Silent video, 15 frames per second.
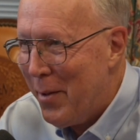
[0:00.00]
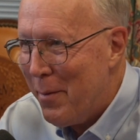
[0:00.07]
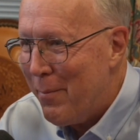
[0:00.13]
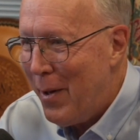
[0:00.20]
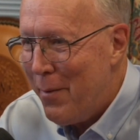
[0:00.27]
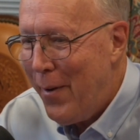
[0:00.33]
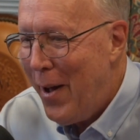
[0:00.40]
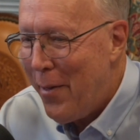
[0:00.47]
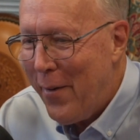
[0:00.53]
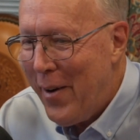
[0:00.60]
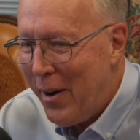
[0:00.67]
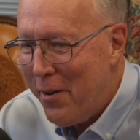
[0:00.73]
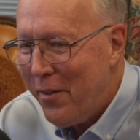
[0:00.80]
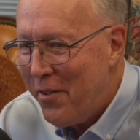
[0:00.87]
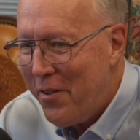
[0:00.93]
My father
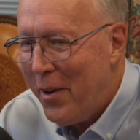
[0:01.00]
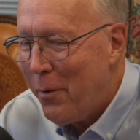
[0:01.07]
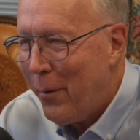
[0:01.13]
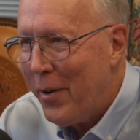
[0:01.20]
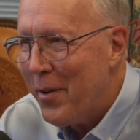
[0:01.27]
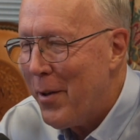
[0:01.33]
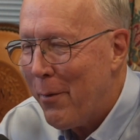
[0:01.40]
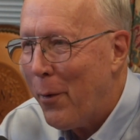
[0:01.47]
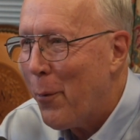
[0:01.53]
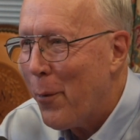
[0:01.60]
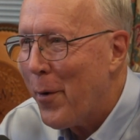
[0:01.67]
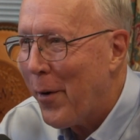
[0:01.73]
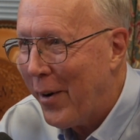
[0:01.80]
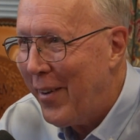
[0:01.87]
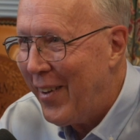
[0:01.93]
actually said it could never
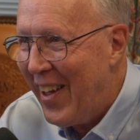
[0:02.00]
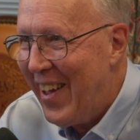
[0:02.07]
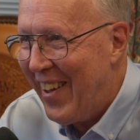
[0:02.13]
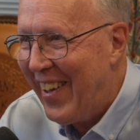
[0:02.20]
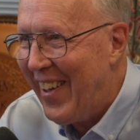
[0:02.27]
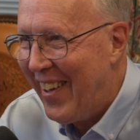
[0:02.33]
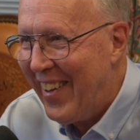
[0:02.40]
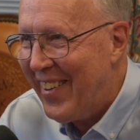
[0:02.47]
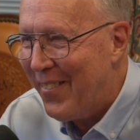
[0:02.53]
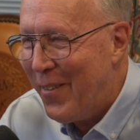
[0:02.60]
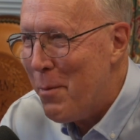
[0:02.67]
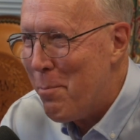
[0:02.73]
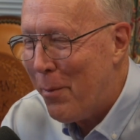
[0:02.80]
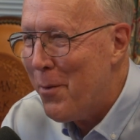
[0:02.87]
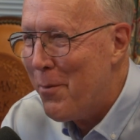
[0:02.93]
work.
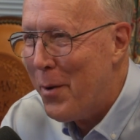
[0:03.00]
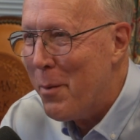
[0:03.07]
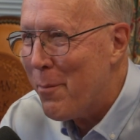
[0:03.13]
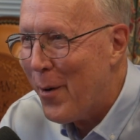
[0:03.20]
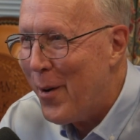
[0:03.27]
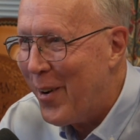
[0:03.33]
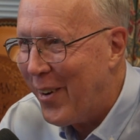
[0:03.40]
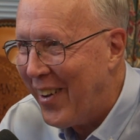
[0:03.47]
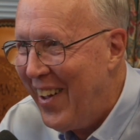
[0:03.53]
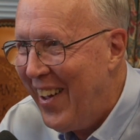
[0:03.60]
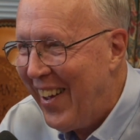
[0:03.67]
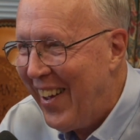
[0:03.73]
We proved him wrong.